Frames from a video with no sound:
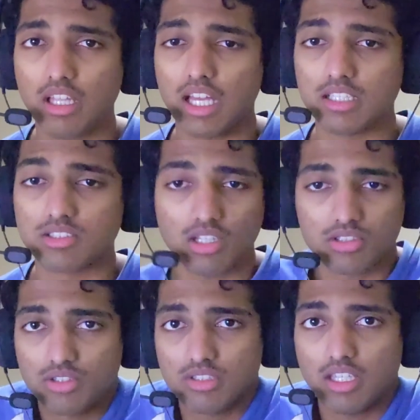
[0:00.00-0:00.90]
just to
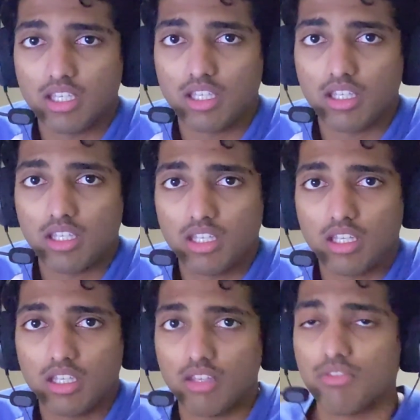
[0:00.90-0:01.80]
see
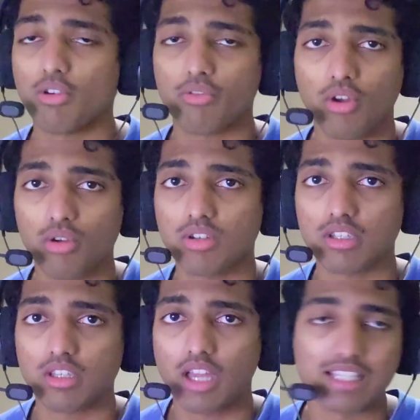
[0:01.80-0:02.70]
if your phone
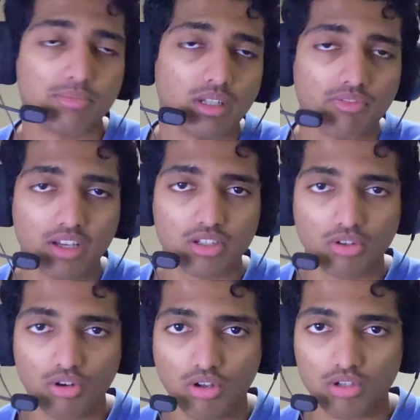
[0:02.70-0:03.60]
has been affected or
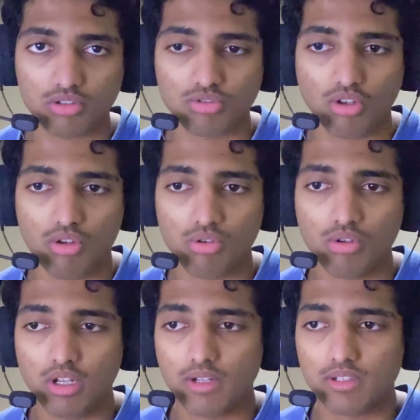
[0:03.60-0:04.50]
not. So
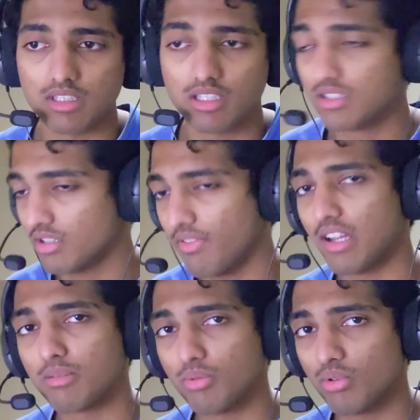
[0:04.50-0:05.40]
this is
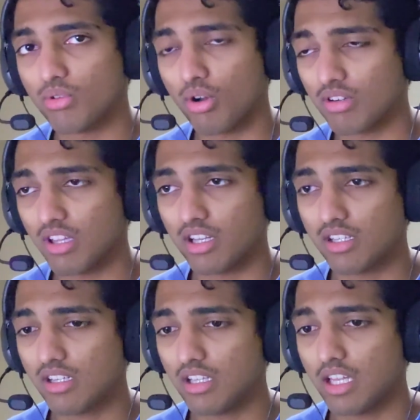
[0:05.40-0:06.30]
available online
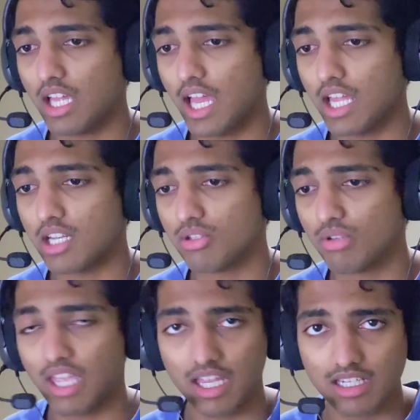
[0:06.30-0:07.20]
and you
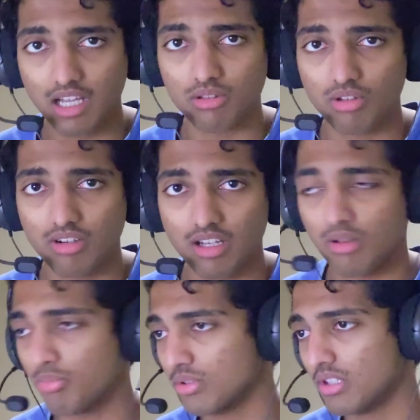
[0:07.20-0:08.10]
can download it. I'll
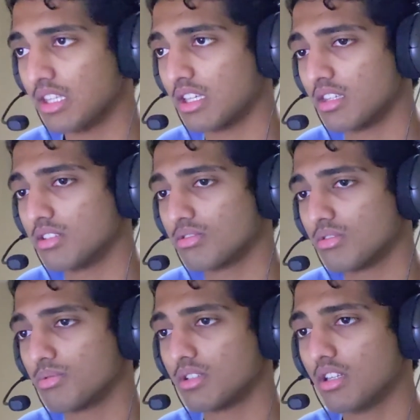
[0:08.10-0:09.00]
put the link in the
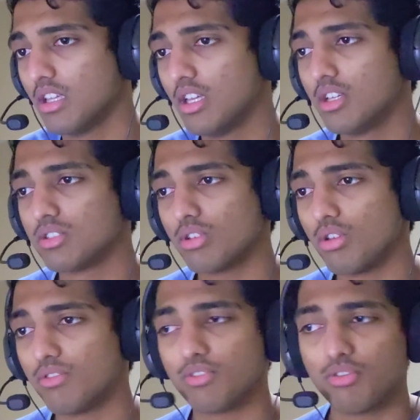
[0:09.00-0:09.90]
description. So
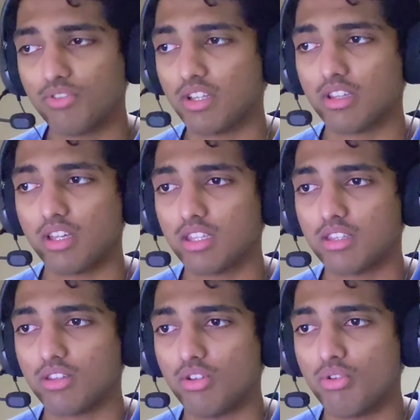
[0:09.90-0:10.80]
if you feel like
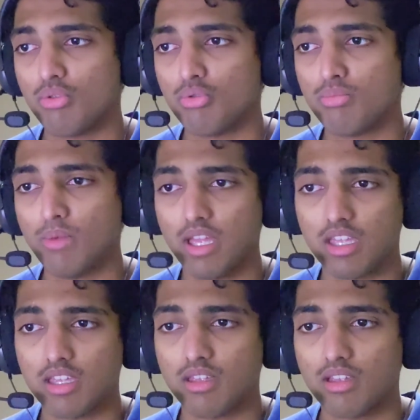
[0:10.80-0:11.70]
you
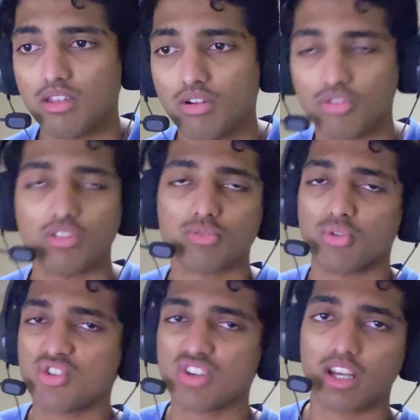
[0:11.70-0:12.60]
may, or you just
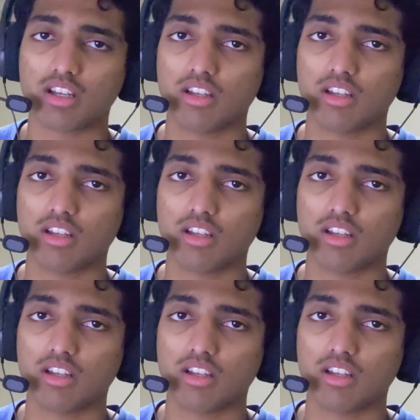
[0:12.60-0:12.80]
want to check